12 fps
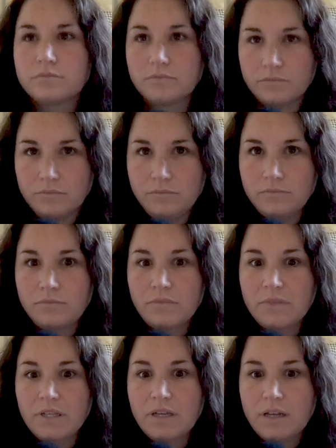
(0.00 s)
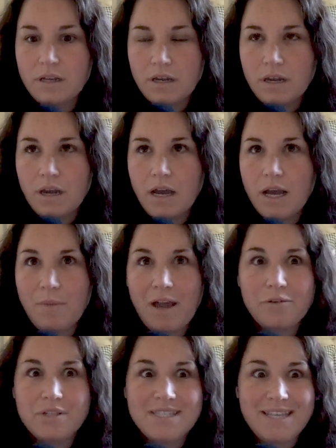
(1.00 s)
Mm-hmm. Um,
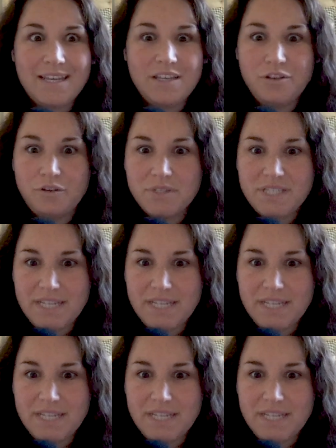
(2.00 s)
I would say, you know,